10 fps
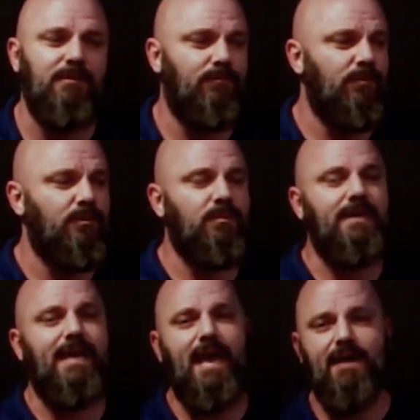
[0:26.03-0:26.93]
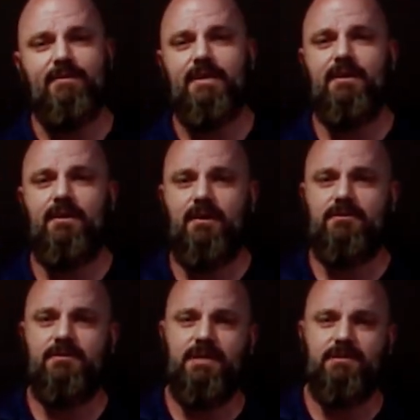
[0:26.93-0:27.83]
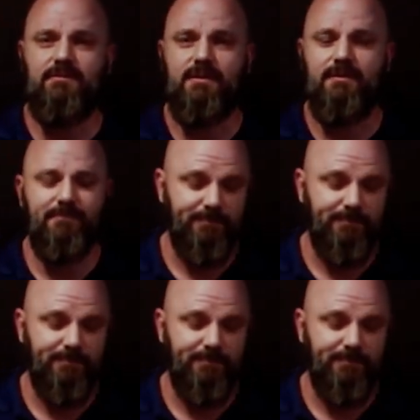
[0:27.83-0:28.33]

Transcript: before they wreak havoc on your data center.